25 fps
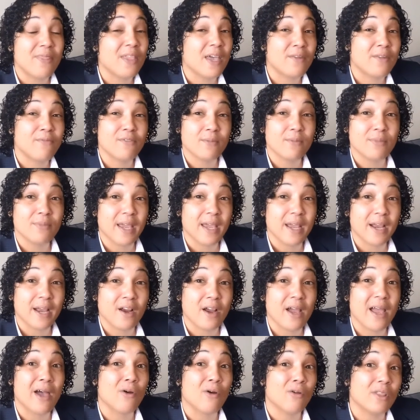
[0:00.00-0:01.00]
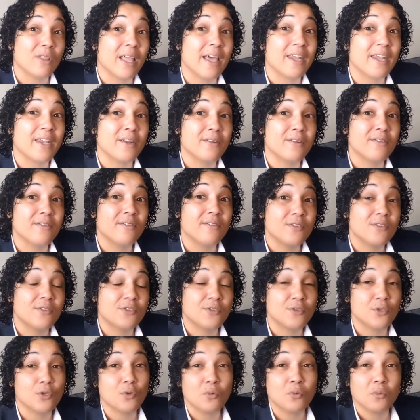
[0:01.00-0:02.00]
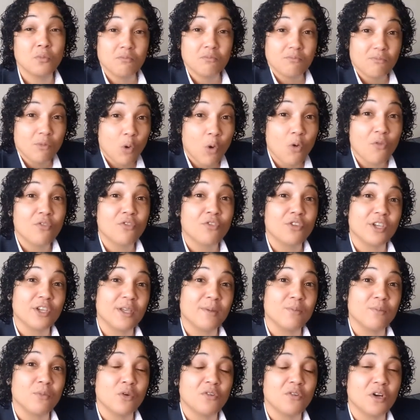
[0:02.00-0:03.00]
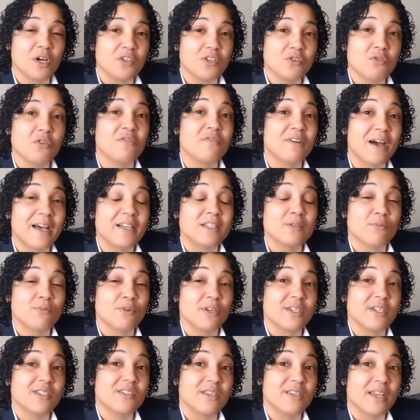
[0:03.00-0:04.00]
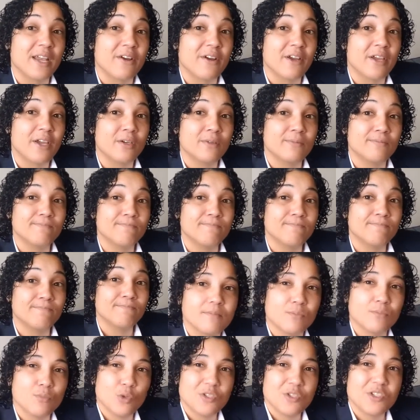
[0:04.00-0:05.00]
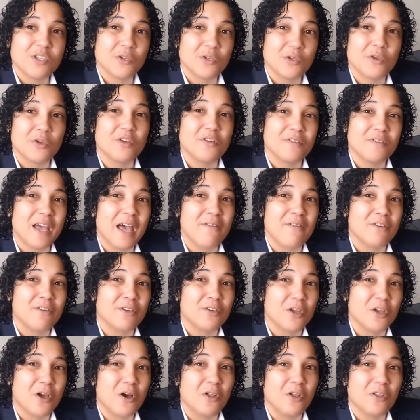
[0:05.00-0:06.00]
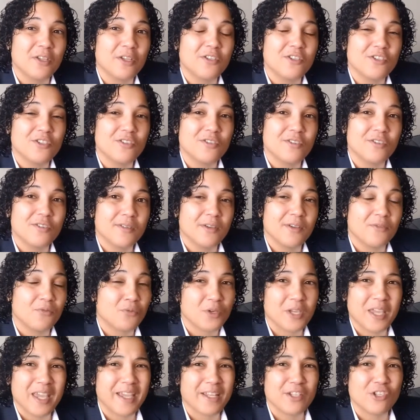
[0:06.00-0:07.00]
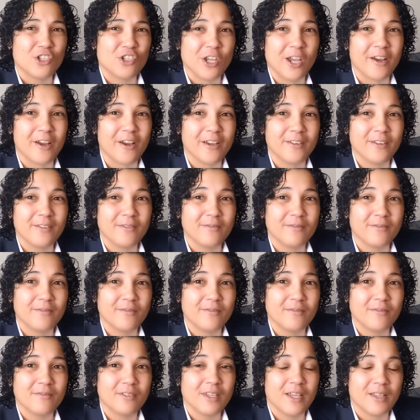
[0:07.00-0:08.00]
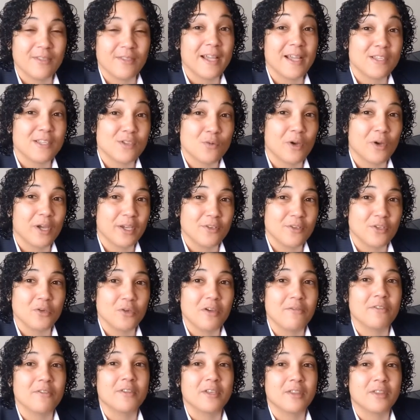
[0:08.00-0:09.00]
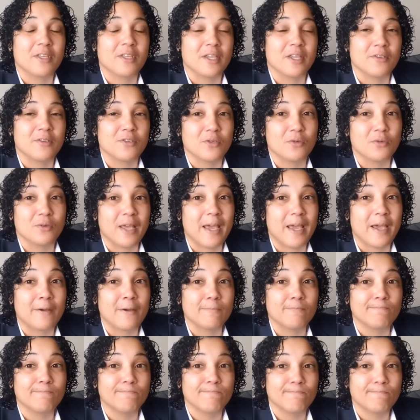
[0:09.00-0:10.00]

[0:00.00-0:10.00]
and then from there outlet it to hopefully move on to a fast break scenario. What's the good of having knowledge if we can't share it? And that's why I do everything that I do now.